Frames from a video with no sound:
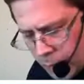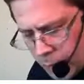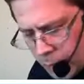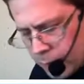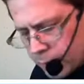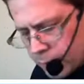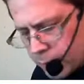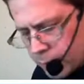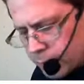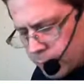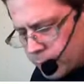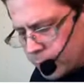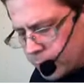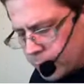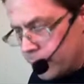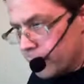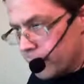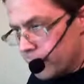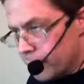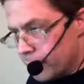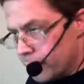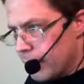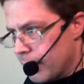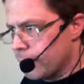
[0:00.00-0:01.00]
and
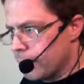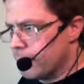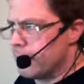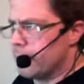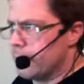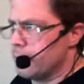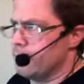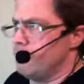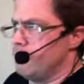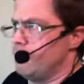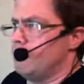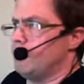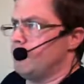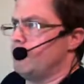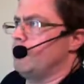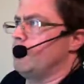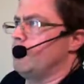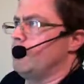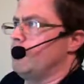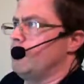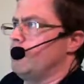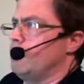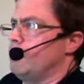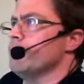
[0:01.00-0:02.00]
you don't have I mean can
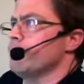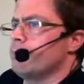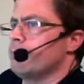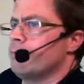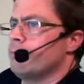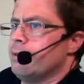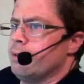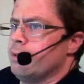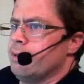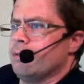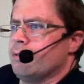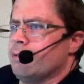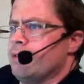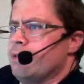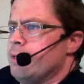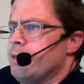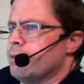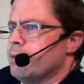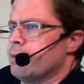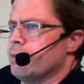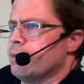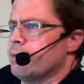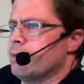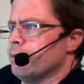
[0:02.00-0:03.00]
because
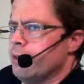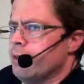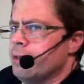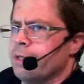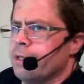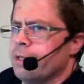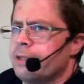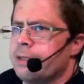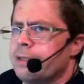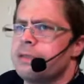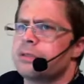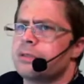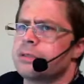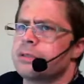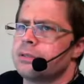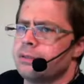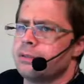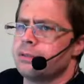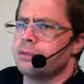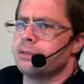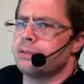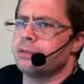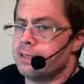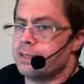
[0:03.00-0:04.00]
seasonal like
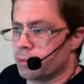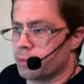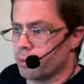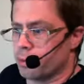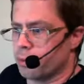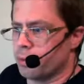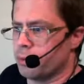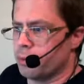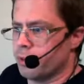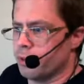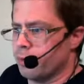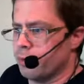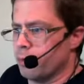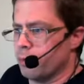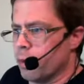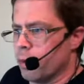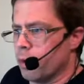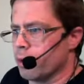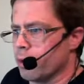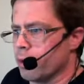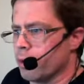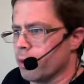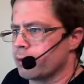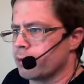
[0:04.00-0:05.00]
that's it's
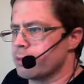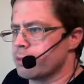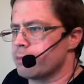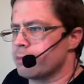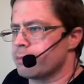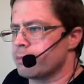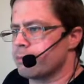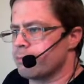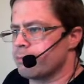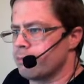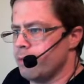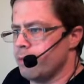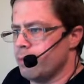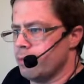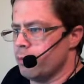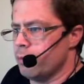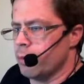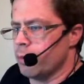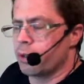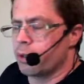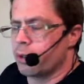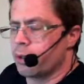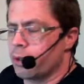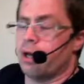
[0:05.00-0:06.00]
grueling work because
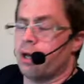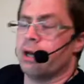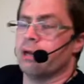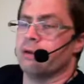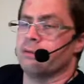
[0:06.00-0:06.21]
you work a